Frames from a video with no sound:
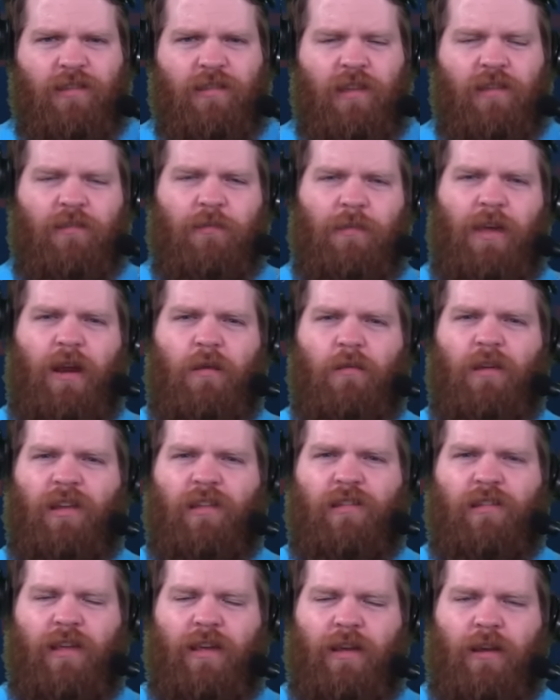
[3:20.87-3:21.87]
Doesn't mean I'm going to
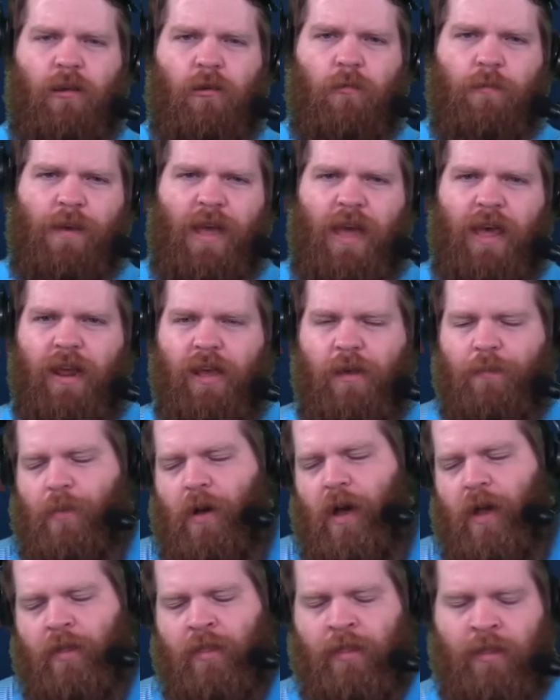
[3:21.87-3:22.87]
sit here and panic.
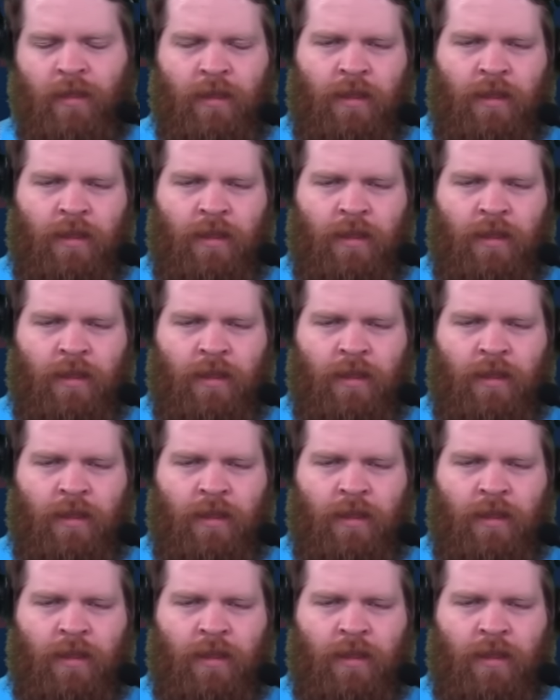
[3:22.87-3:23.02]
But,